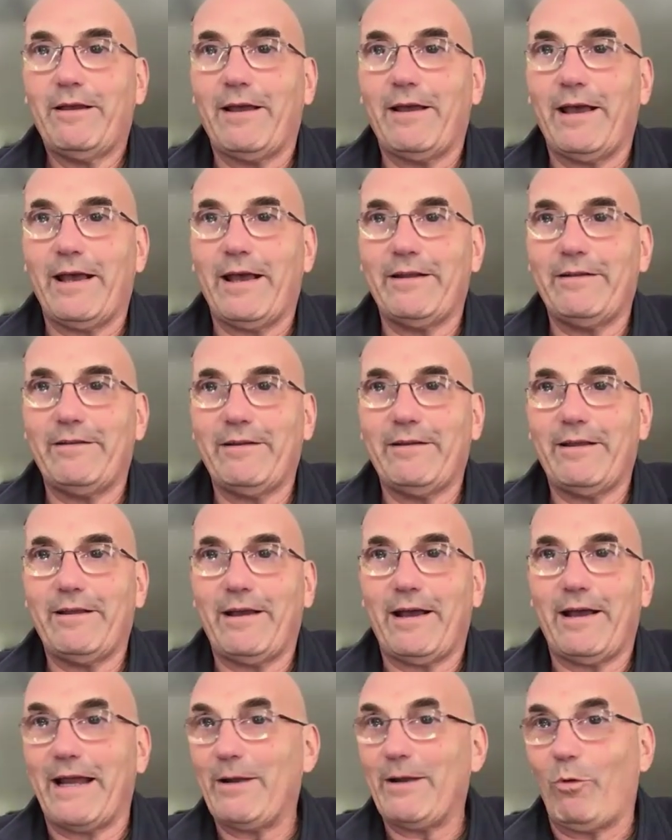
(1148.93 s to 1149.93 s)
and
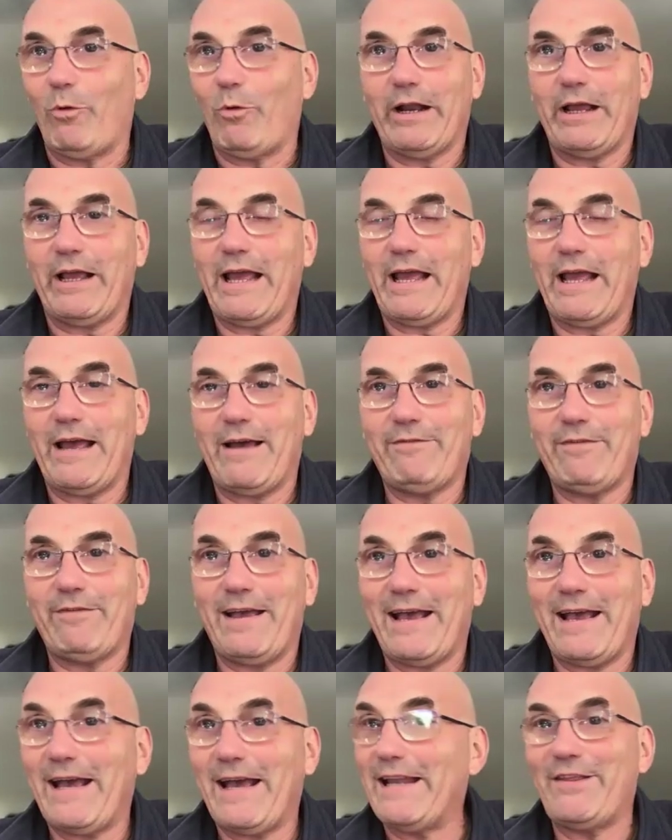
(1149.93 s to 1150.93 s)
I didn't want to have
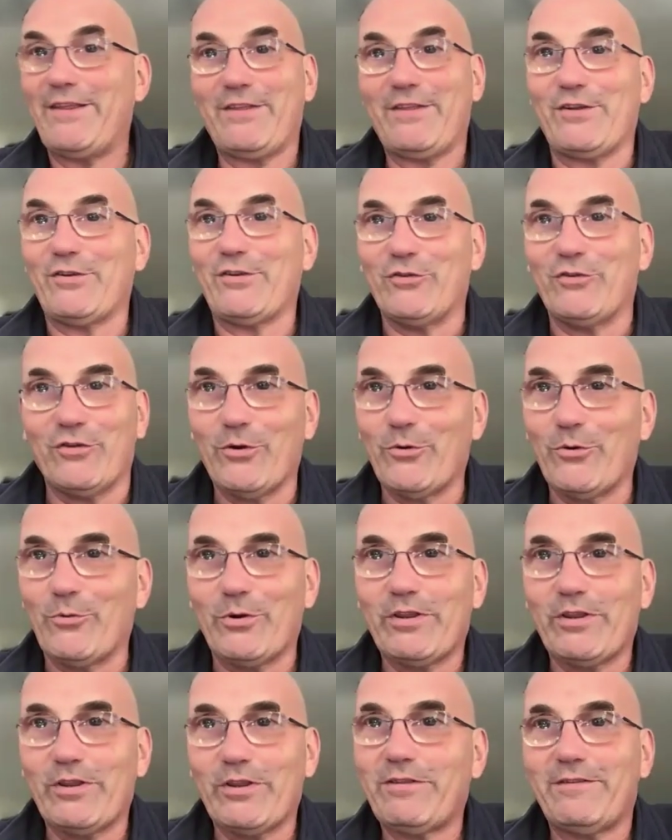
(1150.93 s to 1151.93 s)
anything to do
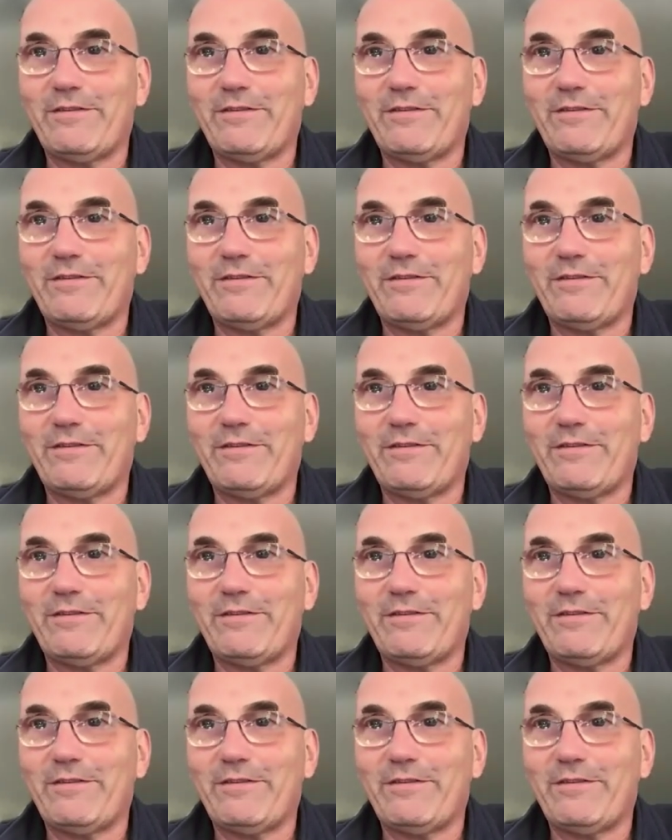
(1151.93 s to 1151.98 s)
with